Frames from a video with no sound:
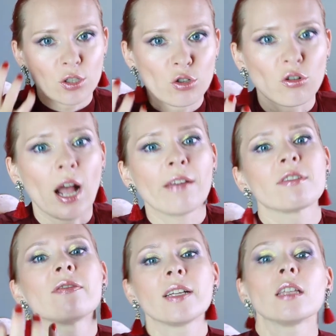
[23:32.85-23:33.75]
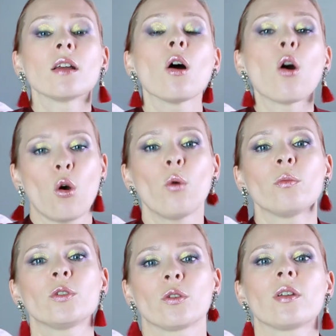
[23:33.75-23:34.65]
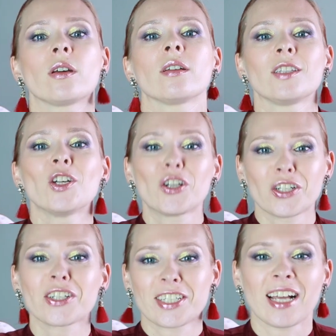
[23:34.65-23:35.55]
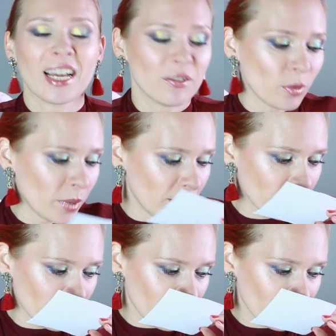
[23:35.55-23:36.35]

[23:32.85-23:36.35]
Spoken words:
drives vanilla home to the darker side for me